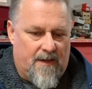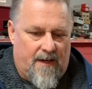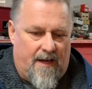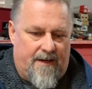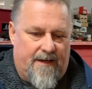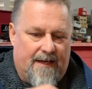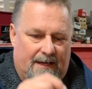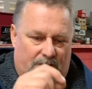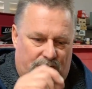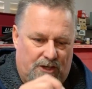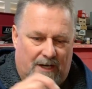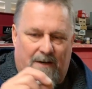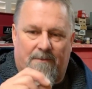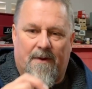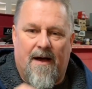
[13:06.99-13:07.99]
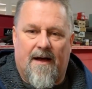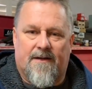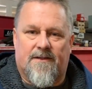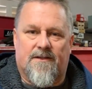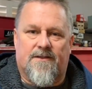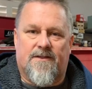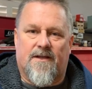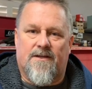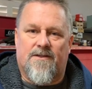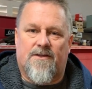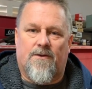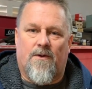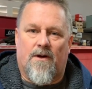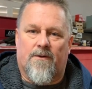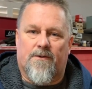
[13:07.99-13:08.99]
and you got to check a box that says you want to